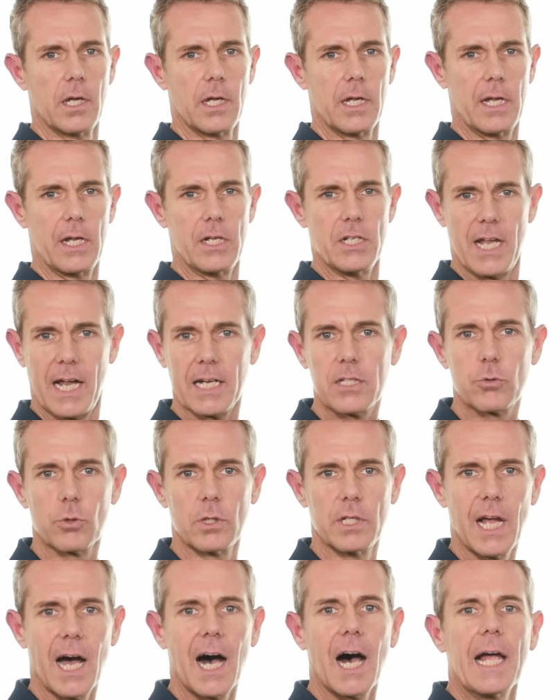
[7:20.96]

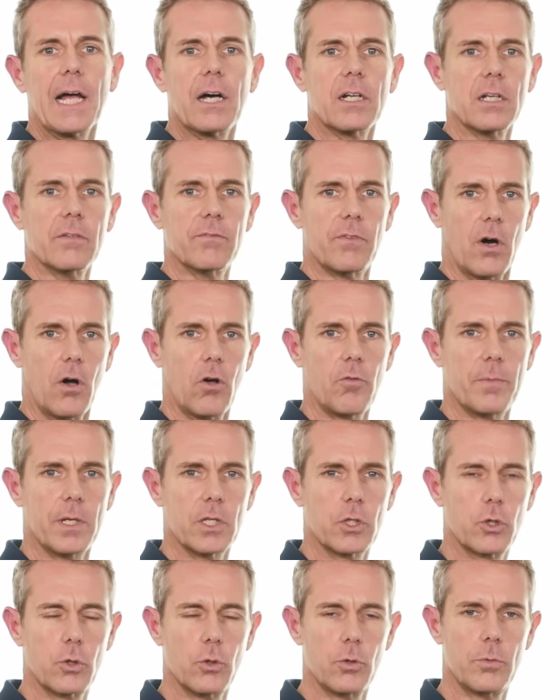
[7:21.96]
naturally high on
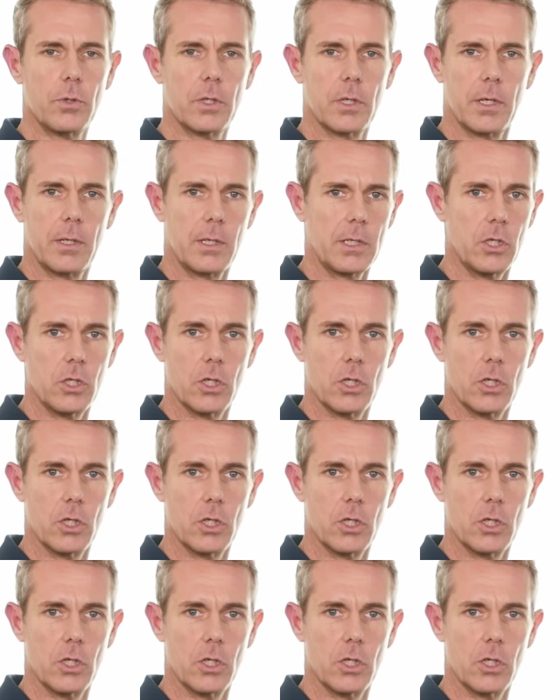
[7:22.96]
involvement could,